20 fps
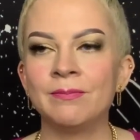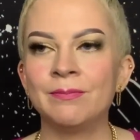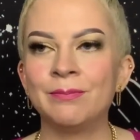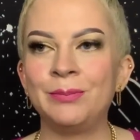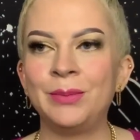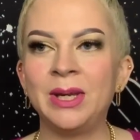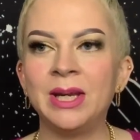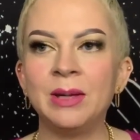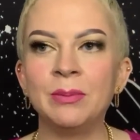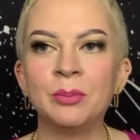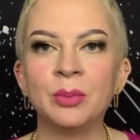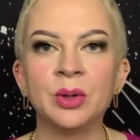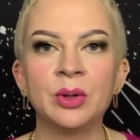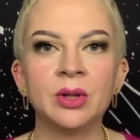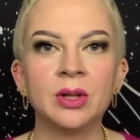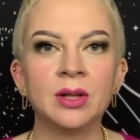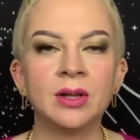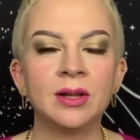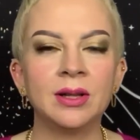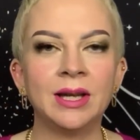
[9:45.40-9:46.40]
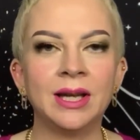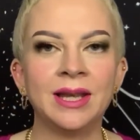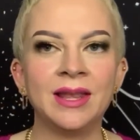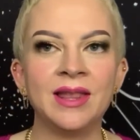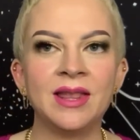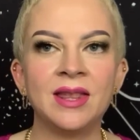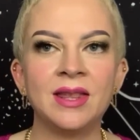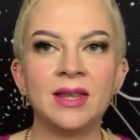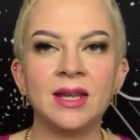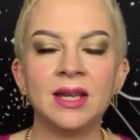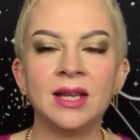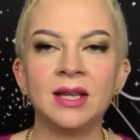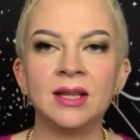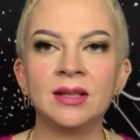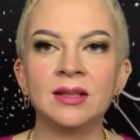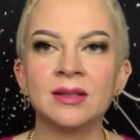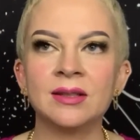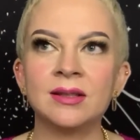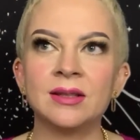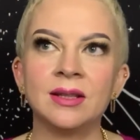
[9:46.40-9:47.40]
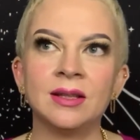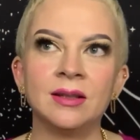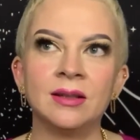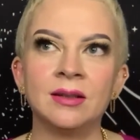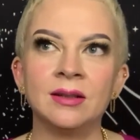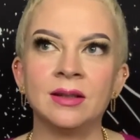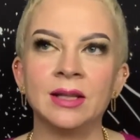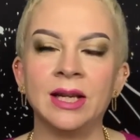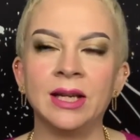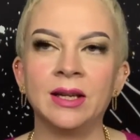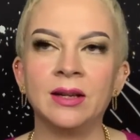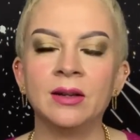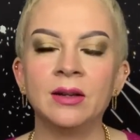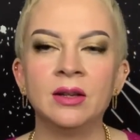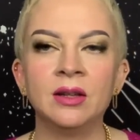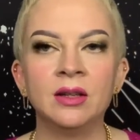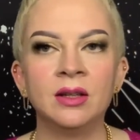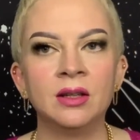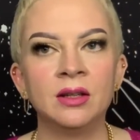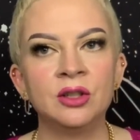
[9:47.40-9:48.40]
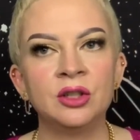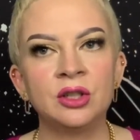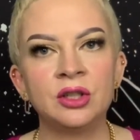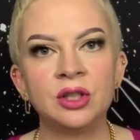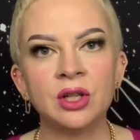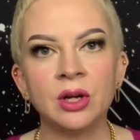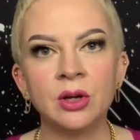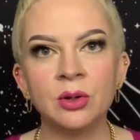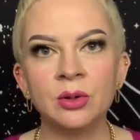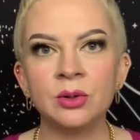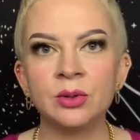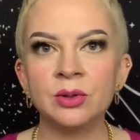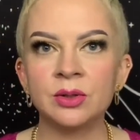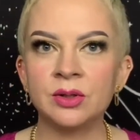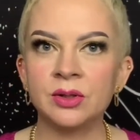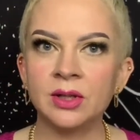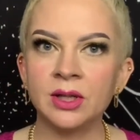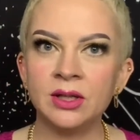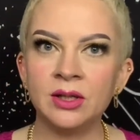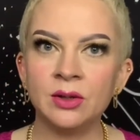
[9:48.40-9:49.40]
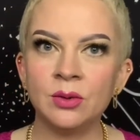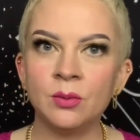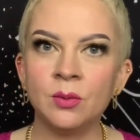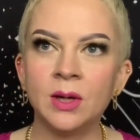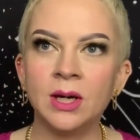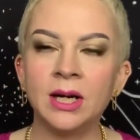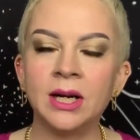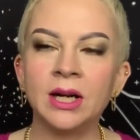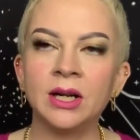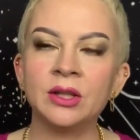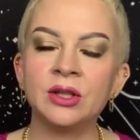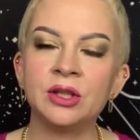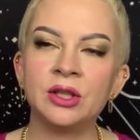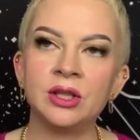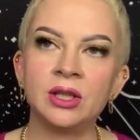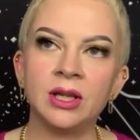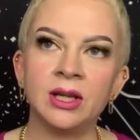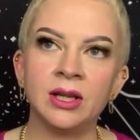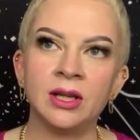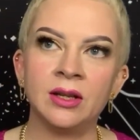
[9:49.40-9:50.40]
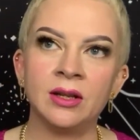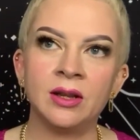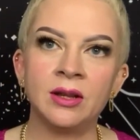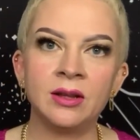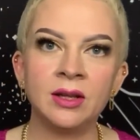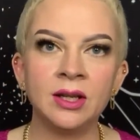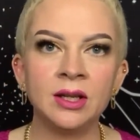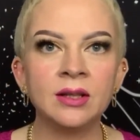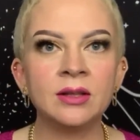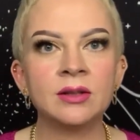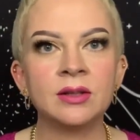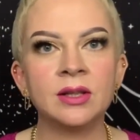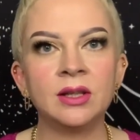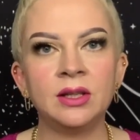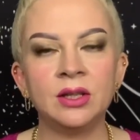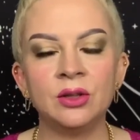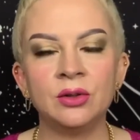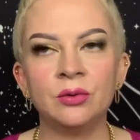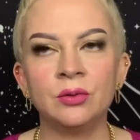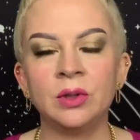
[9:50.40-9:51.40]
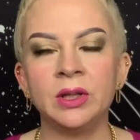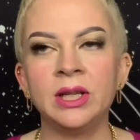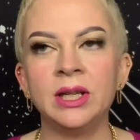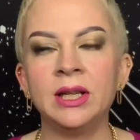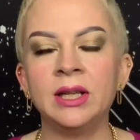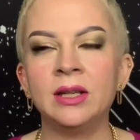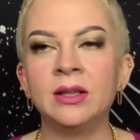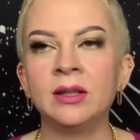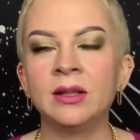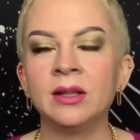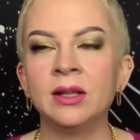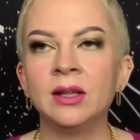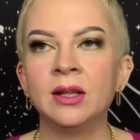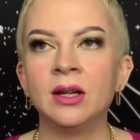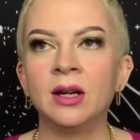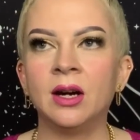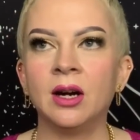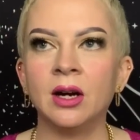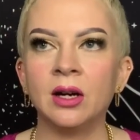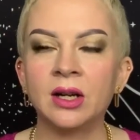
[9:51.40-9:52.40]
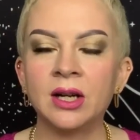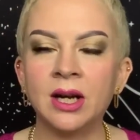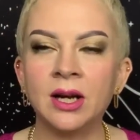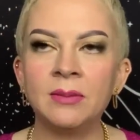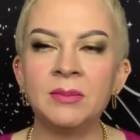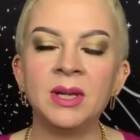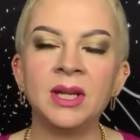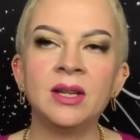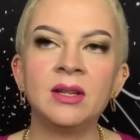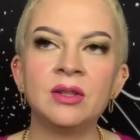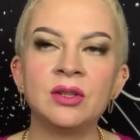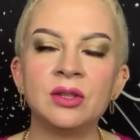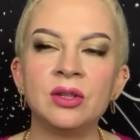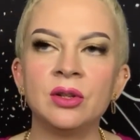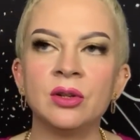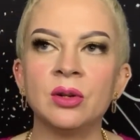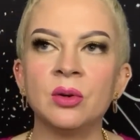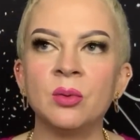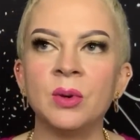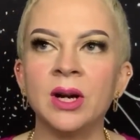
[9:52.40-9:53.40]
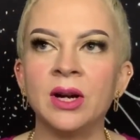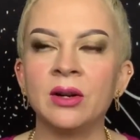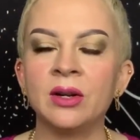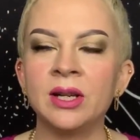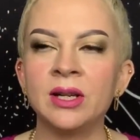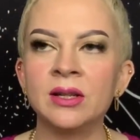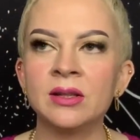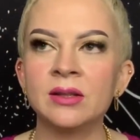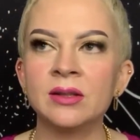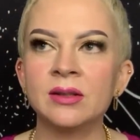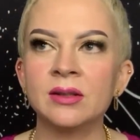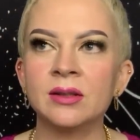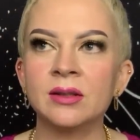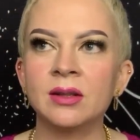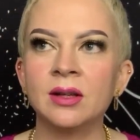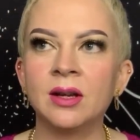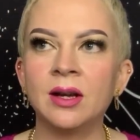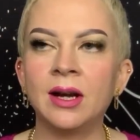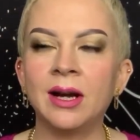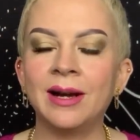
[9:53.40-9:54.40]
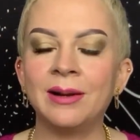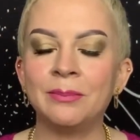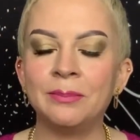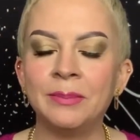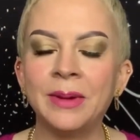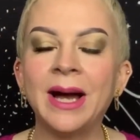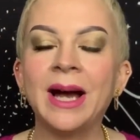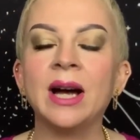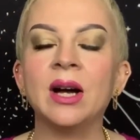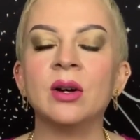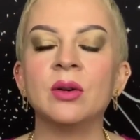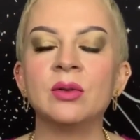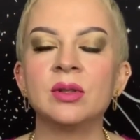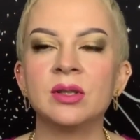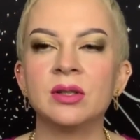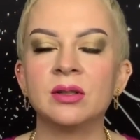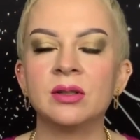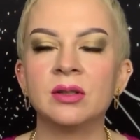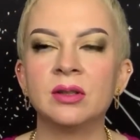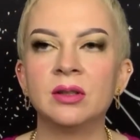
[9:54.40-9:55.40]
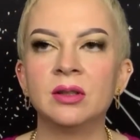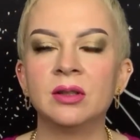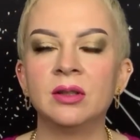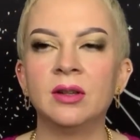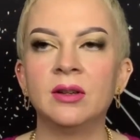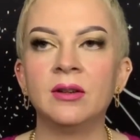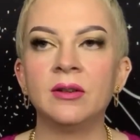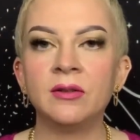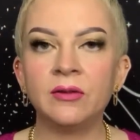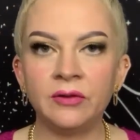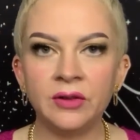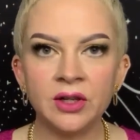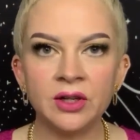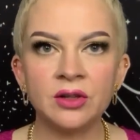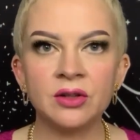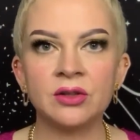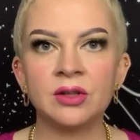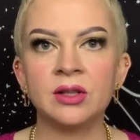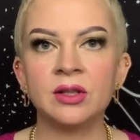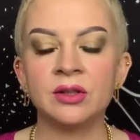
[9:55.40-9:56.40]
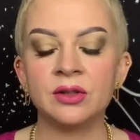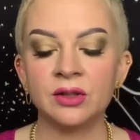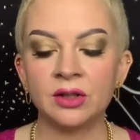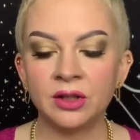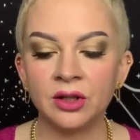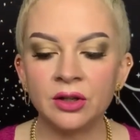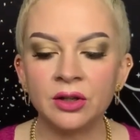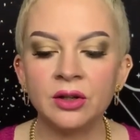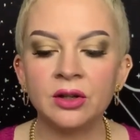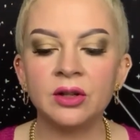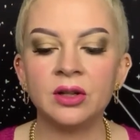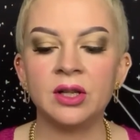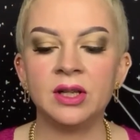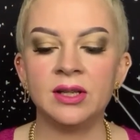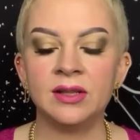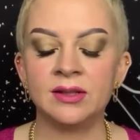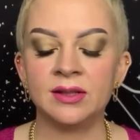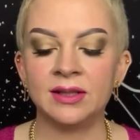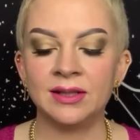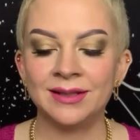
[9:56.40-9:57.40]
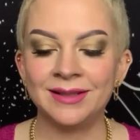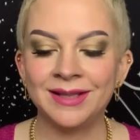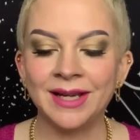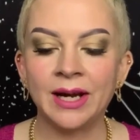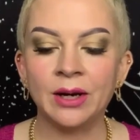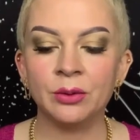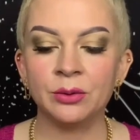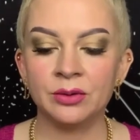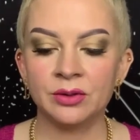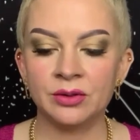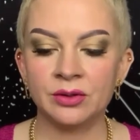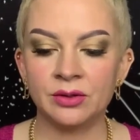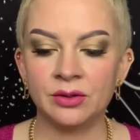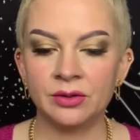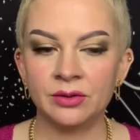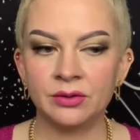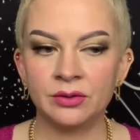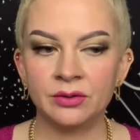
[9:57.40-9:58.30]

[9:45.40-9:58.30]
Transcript: people and things and like, shows that you watch and things that you read are coming into your awareness about fears and insecurities and doubts.